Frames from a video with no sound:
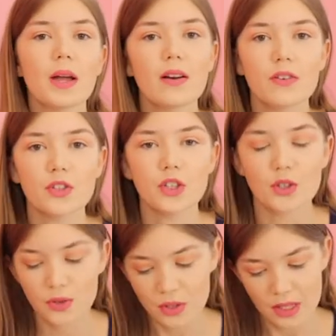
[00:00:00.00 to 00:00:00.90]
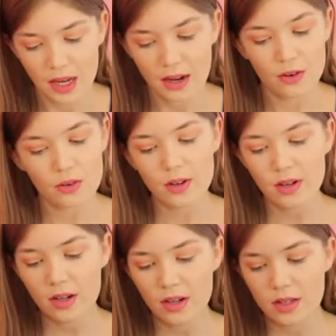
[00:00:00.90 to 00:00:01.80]
pair of shoes I
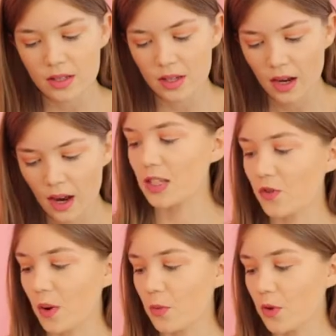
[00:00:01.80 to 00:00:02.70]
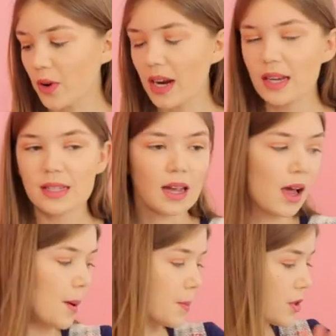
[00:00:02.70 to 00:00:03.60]
ordered. It's from Raid.
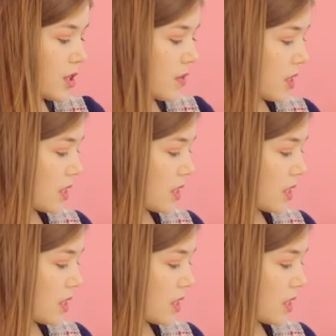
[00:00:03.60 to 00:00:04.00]
Most of